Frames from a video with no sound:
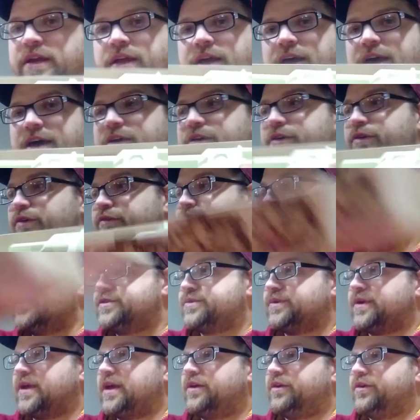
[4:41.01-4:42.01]
I don't know if this
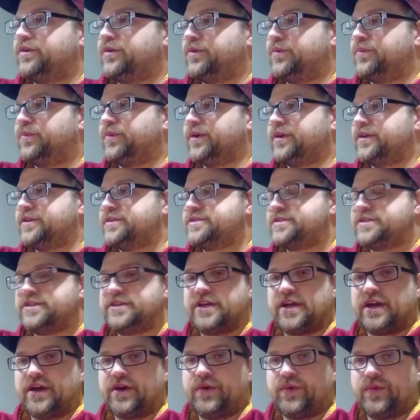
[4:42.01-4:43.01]
one. I don't know. We're gonna see
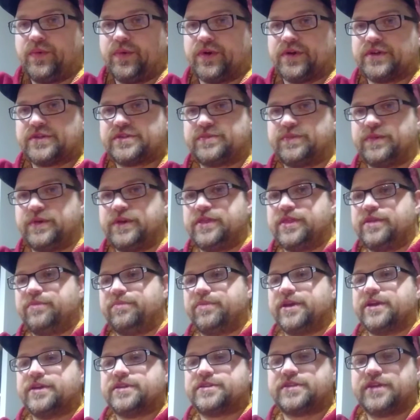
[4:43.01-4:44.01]
how it works in the
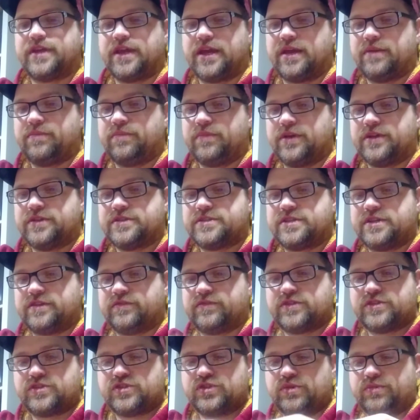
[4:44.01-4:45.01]
base game and see if
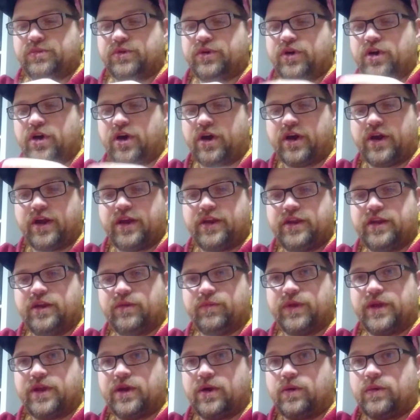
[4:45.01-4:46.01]
it's doable. All right, here
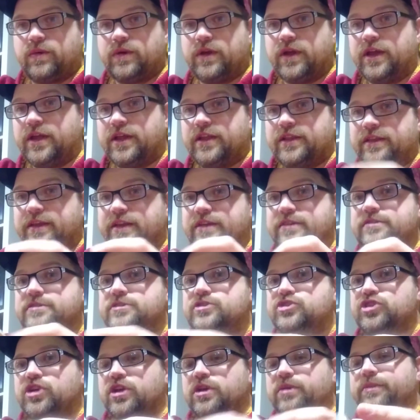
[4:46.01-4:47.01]
we go, ladies and
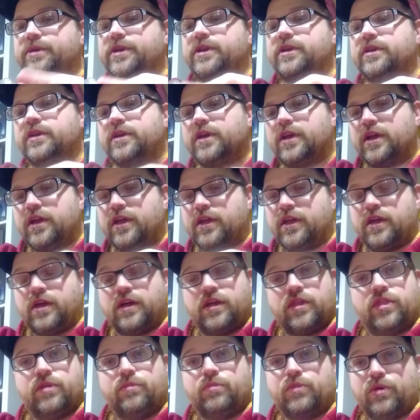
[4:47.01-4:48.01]
gentlemen.
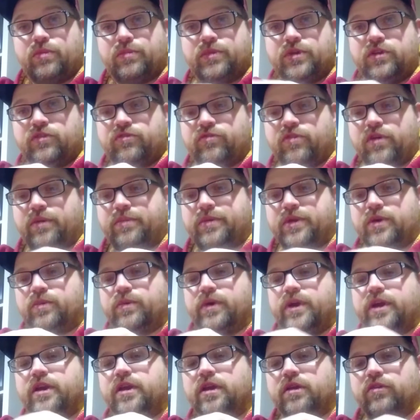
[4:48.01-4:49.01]
The moment you've all been
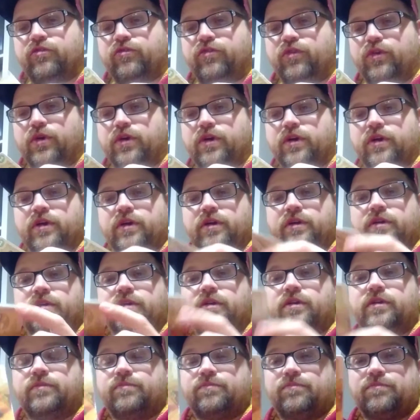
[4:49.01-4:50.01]
waiting for.
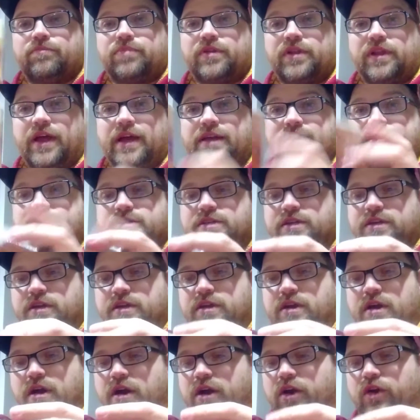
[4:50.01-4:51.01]
Plastic
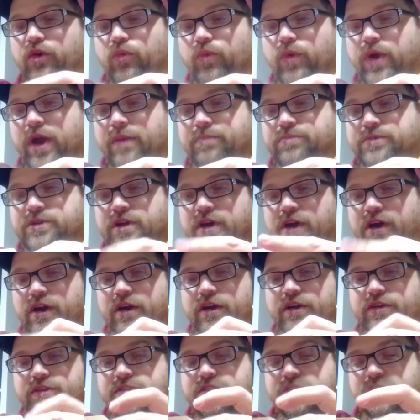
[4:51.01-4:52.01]
card wrapped
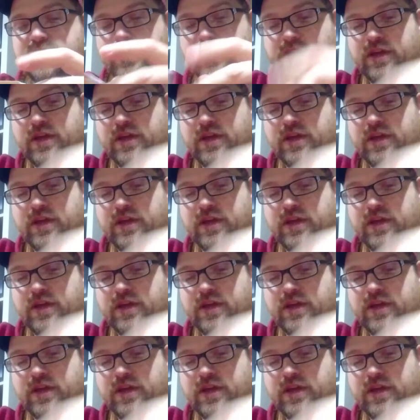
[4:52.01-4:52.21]
cards.